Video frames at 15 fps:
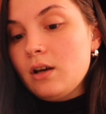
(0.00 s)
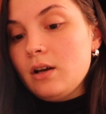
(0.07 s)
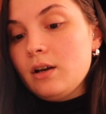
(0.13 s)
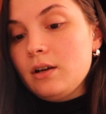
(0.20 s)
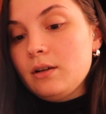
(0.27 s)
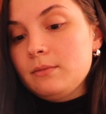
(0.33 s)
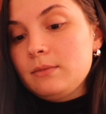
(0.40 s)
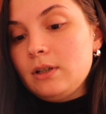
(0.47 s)

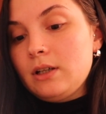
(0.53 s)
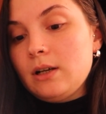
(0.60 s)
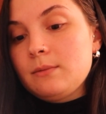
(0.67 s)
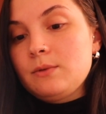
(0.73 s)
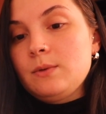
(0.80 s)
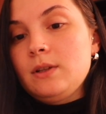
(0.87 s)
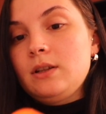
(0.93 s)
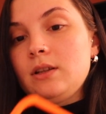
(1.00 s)
It
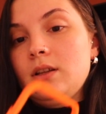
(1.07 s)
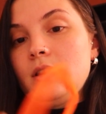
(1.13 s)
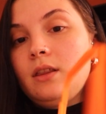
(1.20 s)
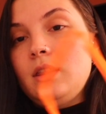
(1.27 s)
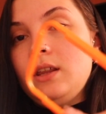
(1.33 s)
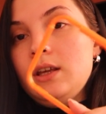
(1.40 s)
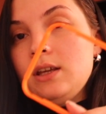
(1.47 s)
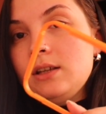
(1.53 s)
comes with
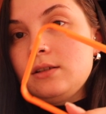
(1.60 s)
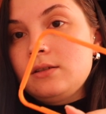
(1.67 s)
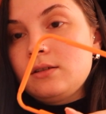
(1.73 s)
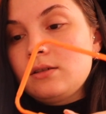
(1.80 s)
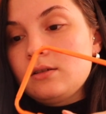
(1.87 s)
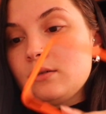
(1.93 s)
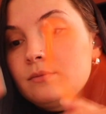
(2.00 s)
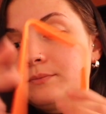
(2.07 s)
this.